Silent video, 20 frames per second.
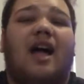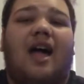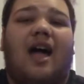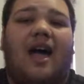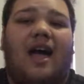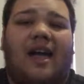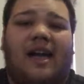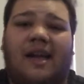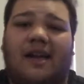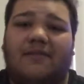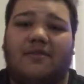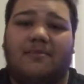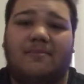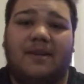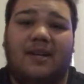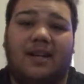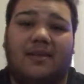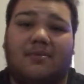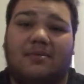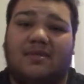I haven't
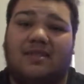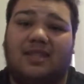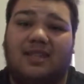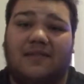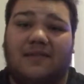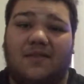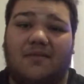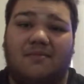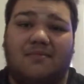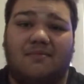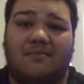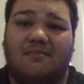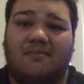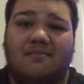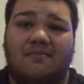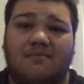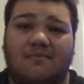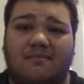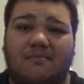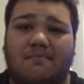been able to even
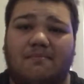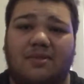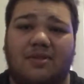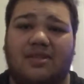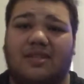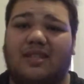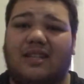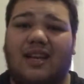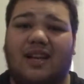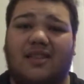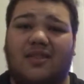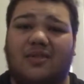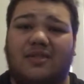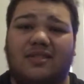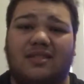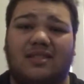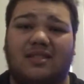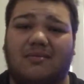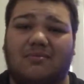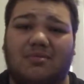put together a
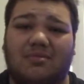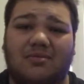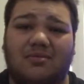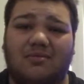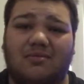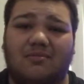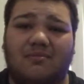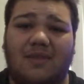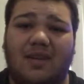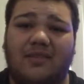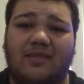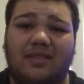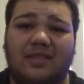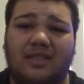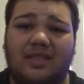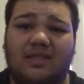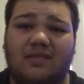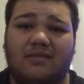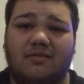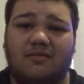simple
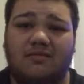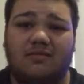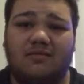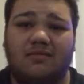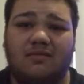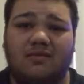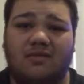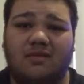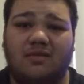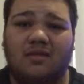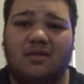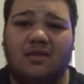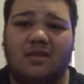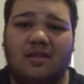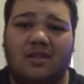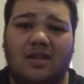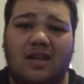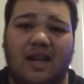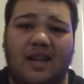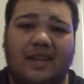melody.
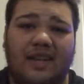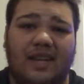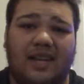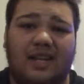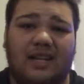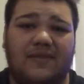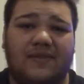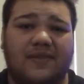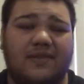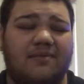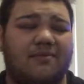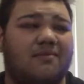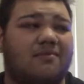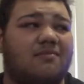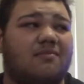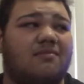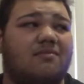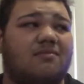I can't even